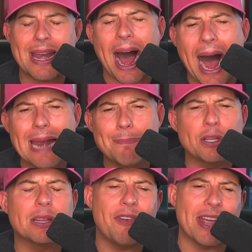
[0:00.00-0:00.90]
I'd put
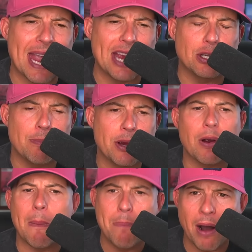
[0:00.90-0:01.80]
the vacation beer
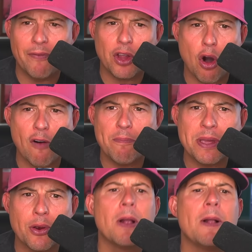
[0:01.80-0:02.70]
above the golf beer,